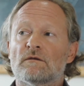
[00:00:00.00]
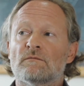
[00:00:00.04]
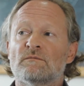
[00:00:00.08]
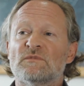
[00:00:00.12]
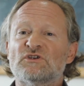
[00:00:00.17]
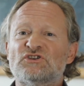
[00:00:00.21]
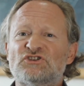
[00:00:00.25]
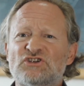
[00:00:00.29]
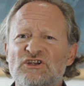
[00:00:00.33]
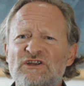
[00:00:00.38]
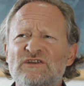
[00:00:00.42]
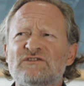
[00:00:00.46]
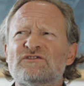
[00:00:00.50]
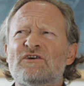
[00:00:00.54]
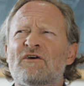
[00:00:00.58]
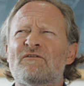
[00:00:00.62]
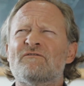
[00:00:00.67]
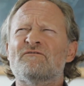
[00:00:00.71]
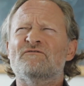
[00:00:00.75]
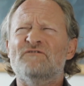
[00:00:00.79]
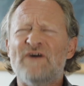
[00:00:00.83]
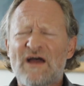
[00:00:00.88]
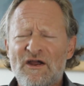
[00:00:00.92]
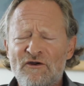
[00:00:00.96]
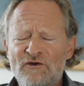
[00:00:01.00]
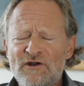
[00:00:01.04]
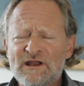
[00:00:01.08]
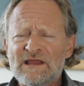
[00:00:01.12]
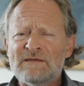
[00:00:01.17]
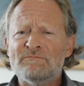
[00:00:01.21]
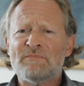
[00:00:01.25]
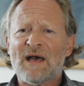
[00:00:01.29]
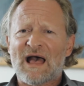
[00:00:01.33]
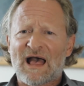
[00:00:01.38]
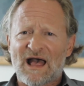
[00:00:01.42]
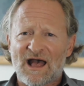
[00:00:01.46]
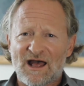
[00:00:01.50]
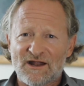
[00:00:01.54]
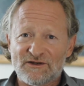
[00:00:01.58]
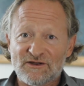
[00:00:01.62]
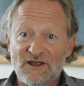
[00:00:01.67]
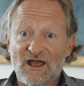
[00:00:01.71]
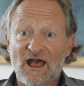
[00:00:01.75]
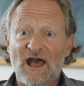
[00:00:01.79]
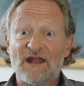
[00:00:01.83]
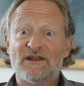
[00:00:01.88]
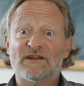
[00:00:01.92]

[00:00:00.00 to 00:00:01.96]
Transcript: Machines are very bad